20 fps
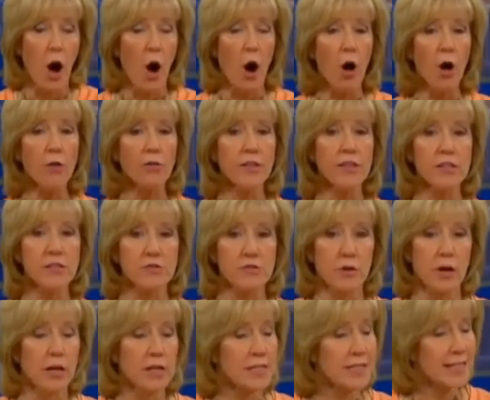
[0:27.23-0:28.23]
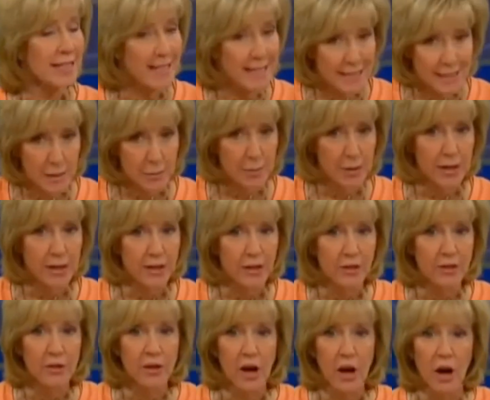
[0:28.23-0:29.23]
all these drugs, in his
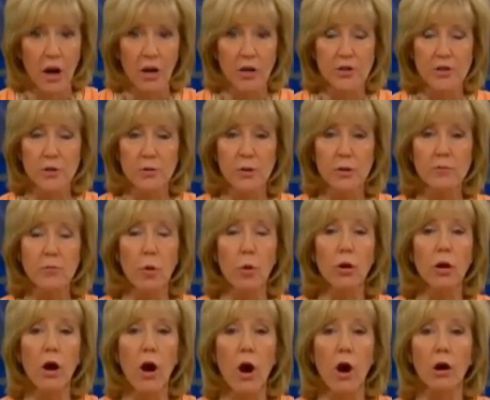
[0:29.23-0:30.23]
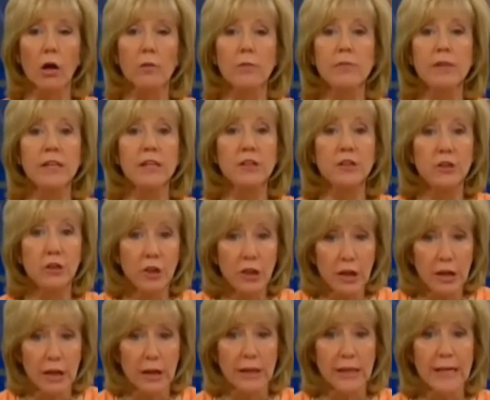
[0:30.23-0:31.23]
opinion, are doing more harm than
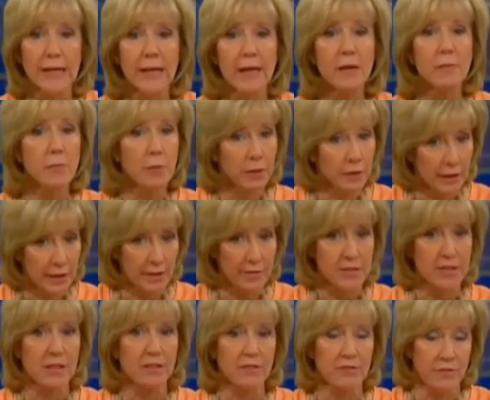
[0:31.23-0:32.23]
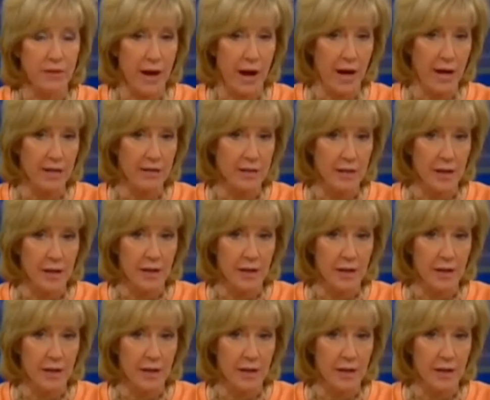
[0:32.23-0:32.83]
good. He believes, in fact,